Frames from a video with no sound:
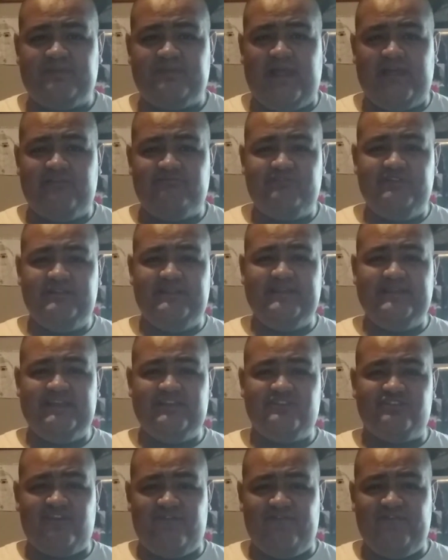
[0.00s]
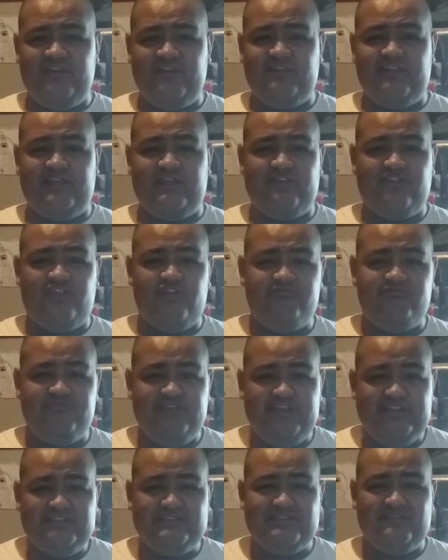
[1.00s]
but I really get the feeling the
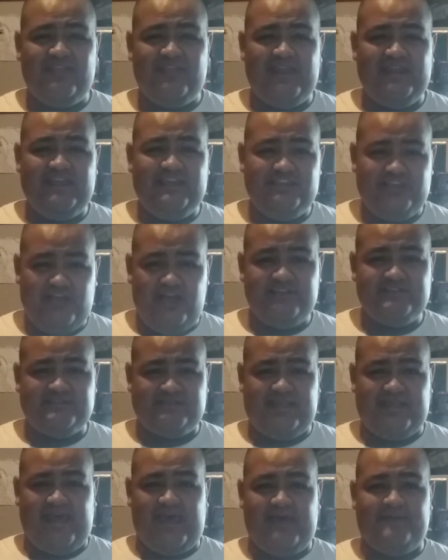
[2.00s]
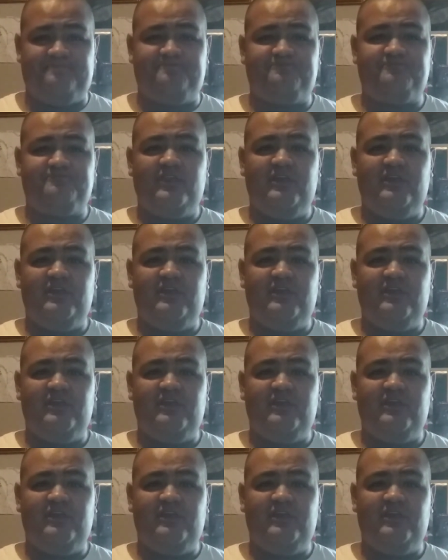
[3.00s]
reason that he does that,